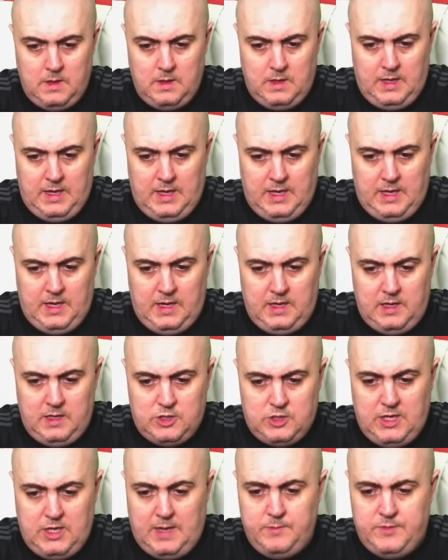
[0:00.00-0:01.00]

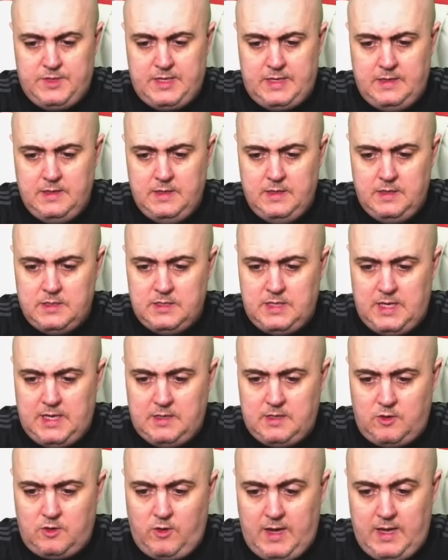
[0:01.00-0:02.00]
Jamsey
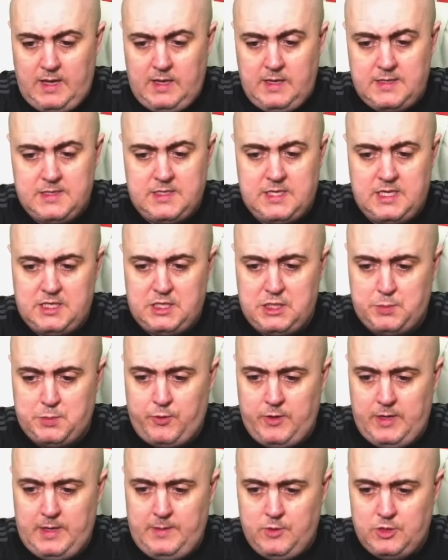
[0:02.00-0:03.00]
said, Craig, as this is
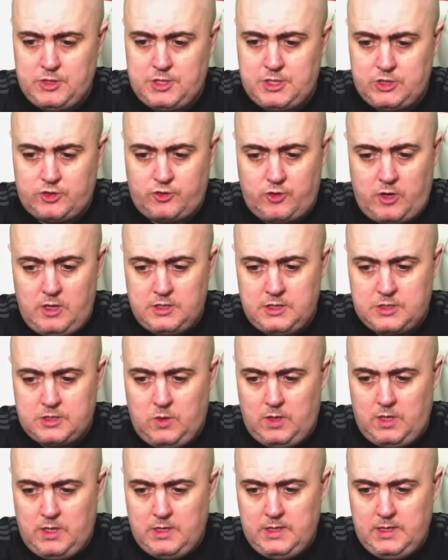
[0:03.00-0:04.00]
pretty much a strong
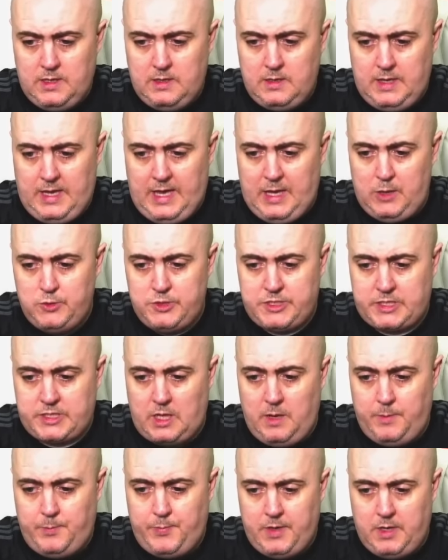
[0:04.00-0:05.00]
squad, how's
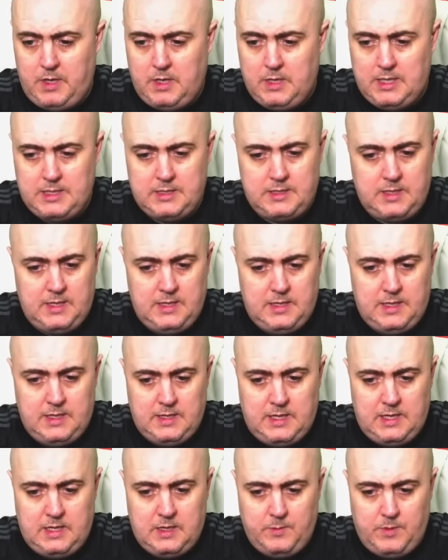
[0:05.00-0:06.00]
Slot ball, and do you
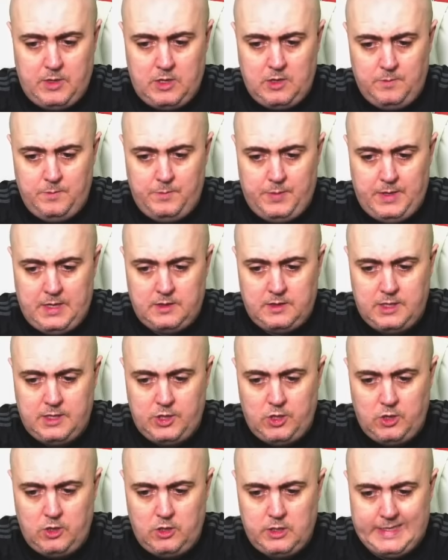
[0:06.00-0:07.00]
think he can become bigger than
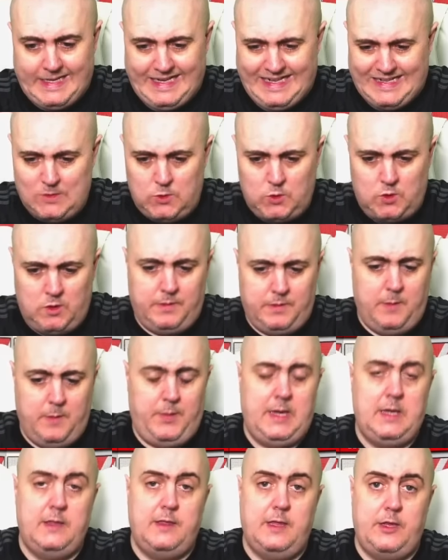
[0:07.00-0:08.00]
Jurgen? Oh, the
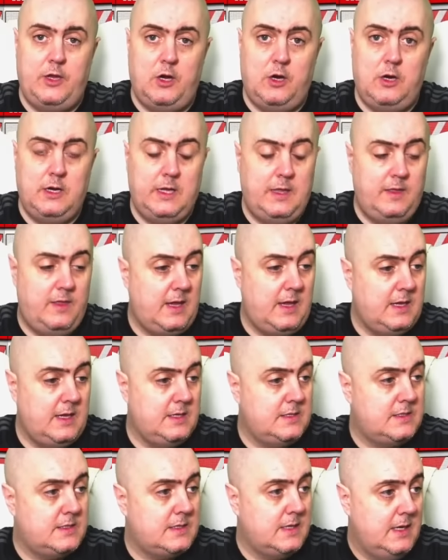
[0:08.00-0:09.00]
bigger than Jurgen thing
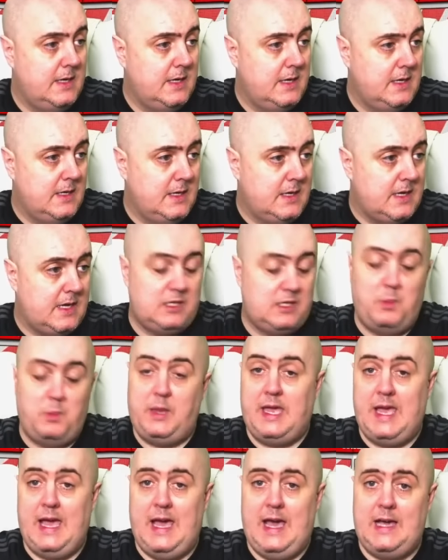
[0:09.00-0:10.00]
is a
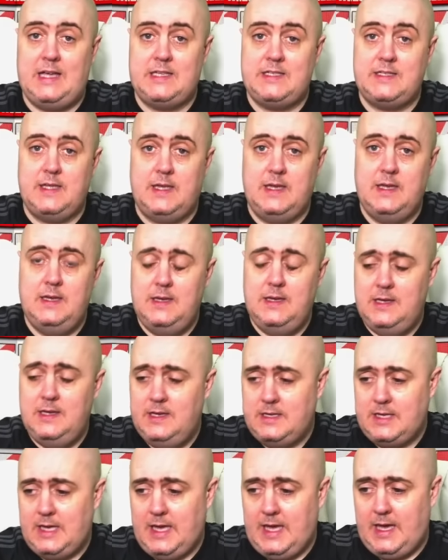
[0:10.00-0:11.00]
big ask.
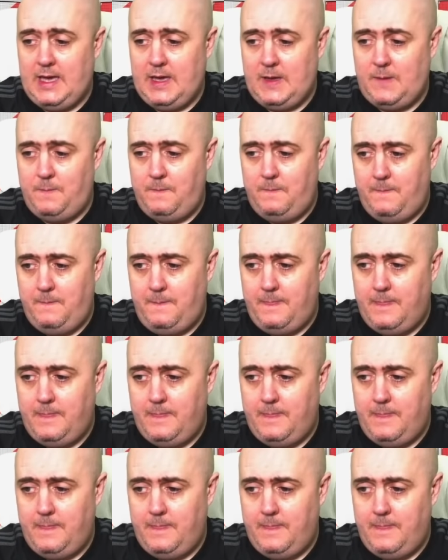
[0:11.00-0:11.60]
But